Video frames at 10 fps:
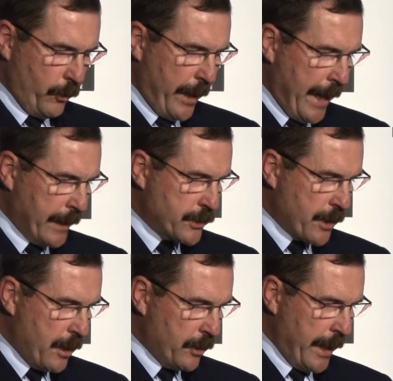where
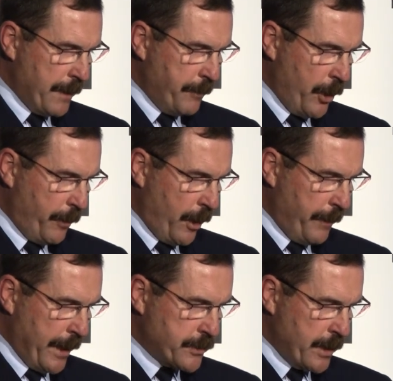agile and mobile
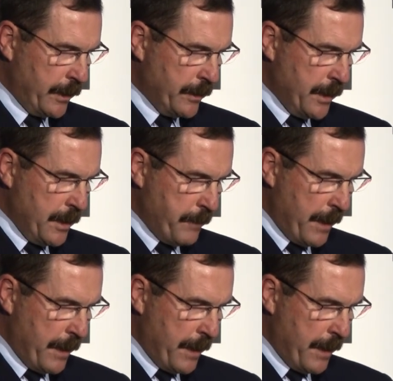basing